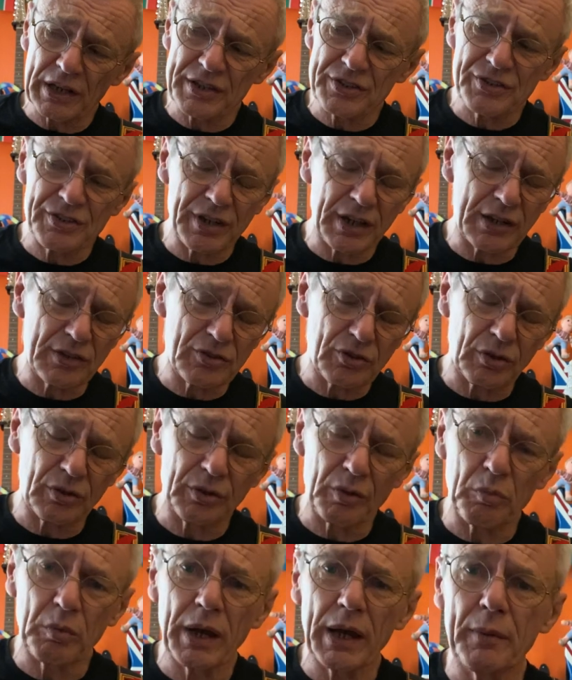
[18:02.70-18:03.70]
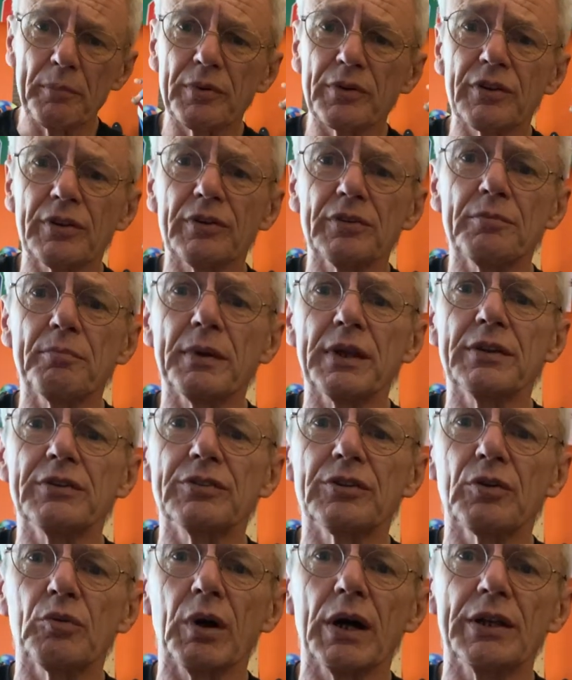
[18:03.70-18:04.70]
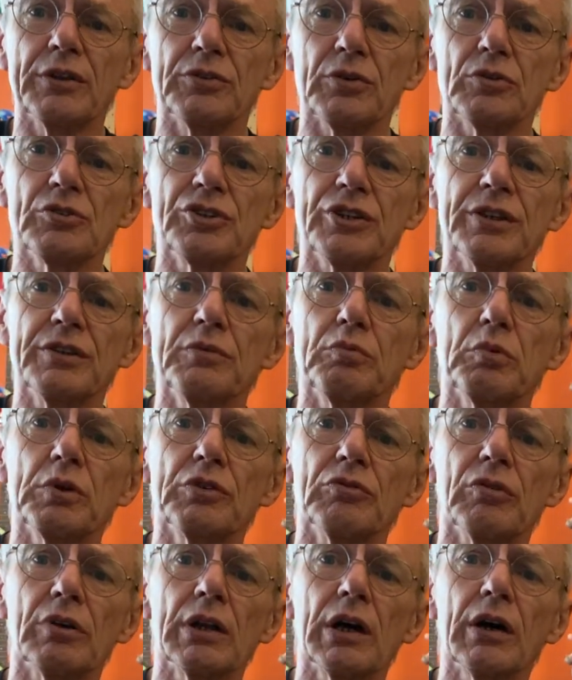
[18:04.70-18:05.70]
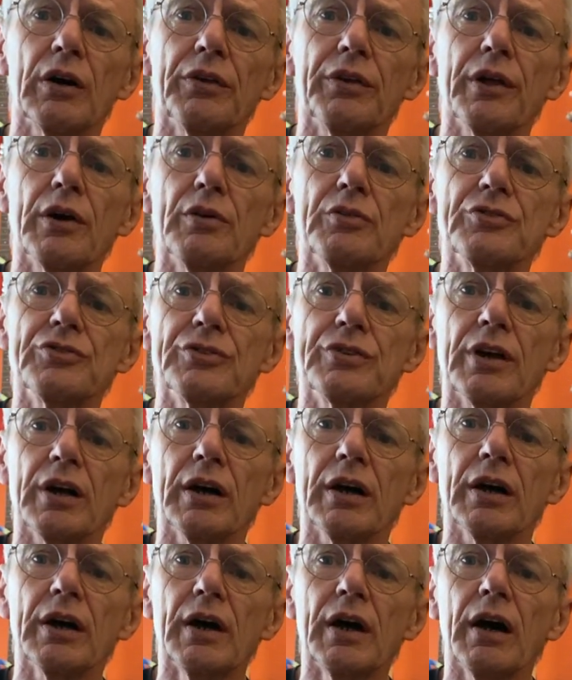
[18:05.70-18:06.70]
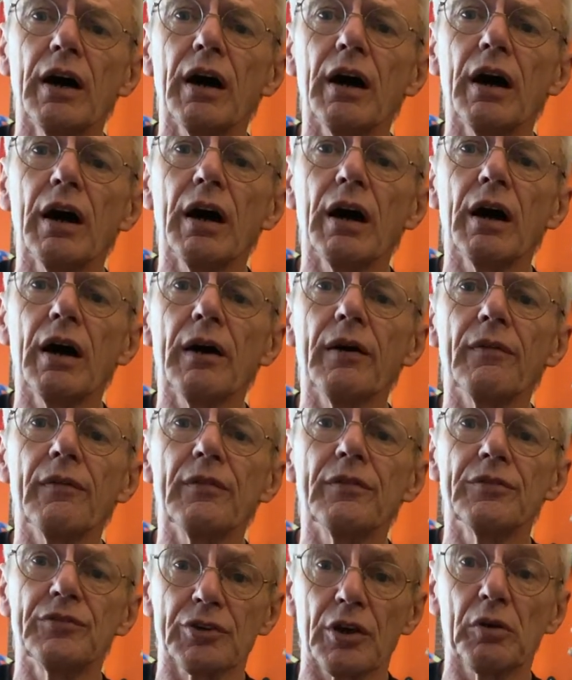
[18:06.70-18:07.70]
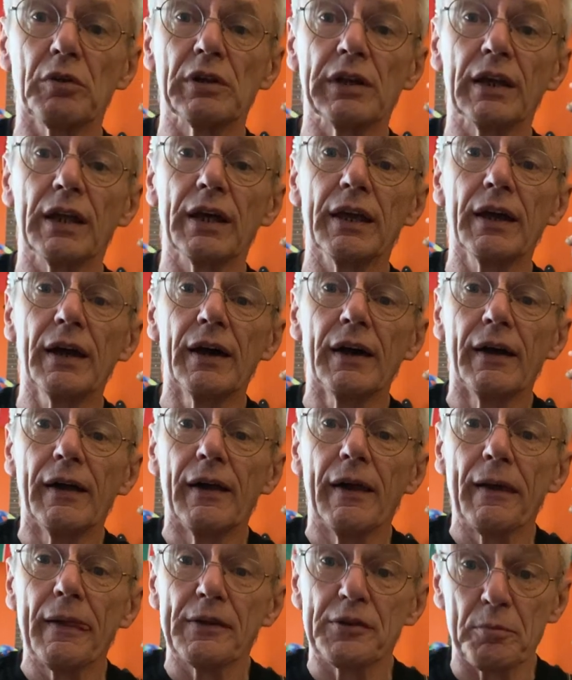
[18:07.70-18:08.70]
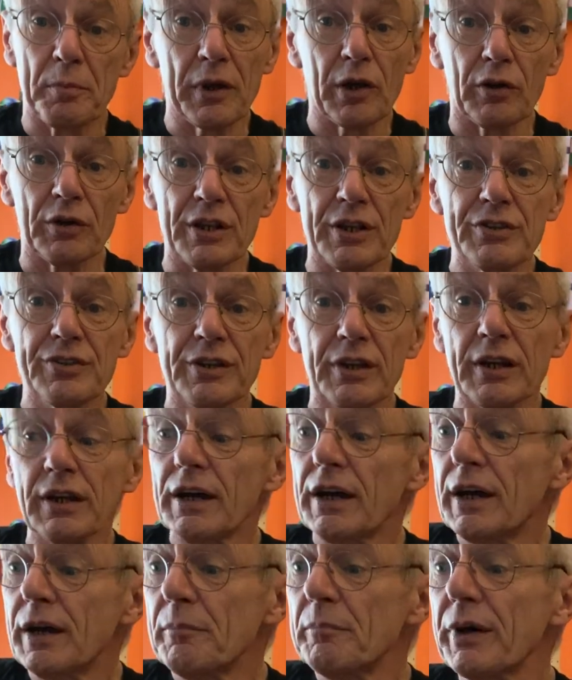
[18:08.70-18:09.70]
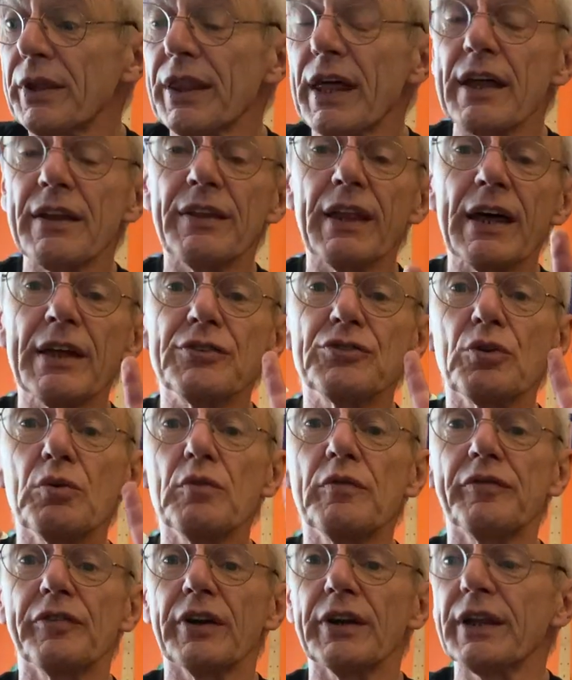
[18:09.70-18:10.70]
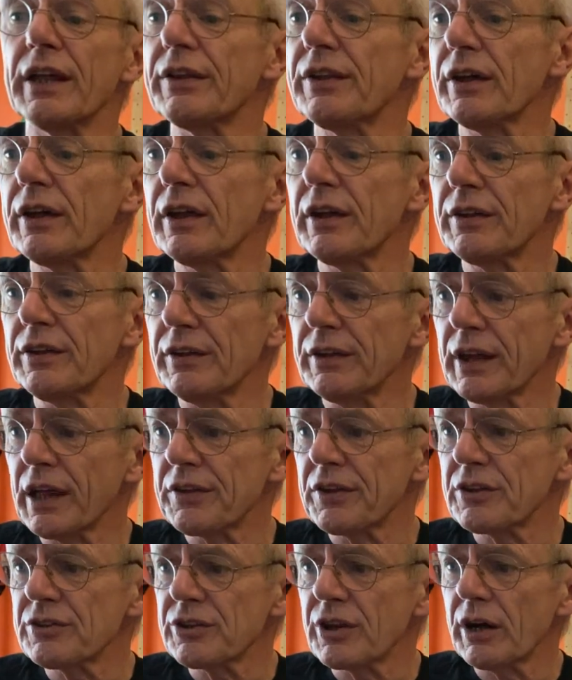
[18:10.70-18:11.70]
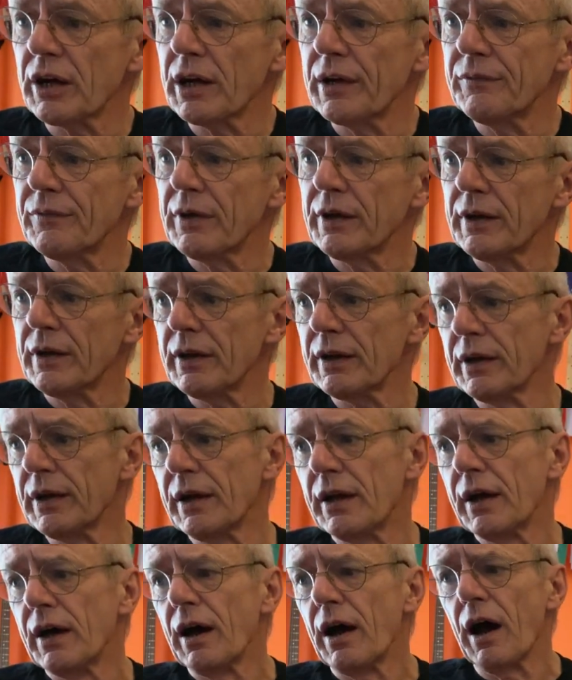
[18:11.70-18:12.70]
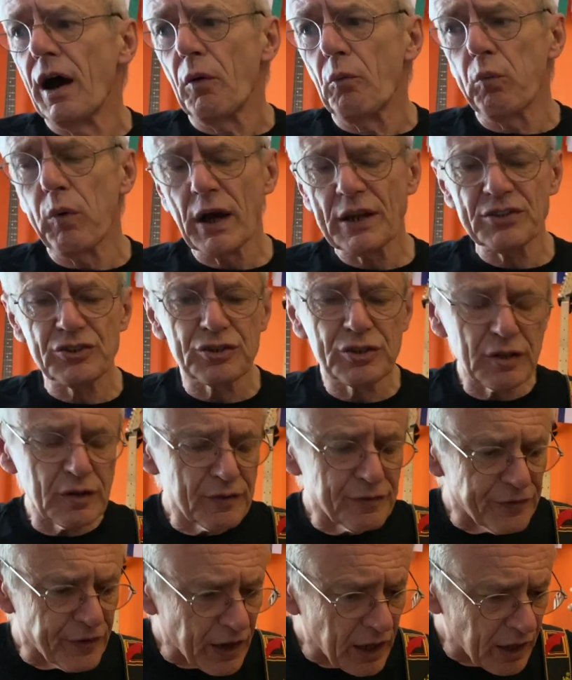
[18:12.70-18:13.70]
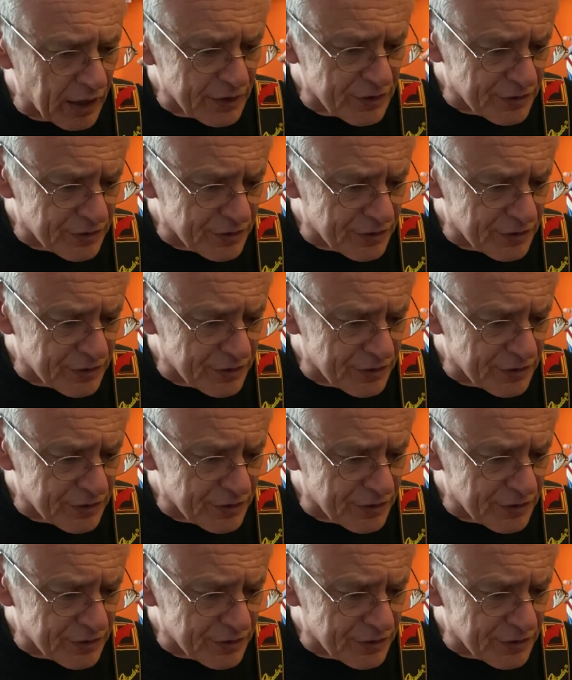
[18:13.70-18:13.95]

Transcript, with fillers: listings on the web can be quite dodgy. You wouldn't rely on those uh, uh, totally, to be honest. But that, that's all for another, another time. Once you've uh,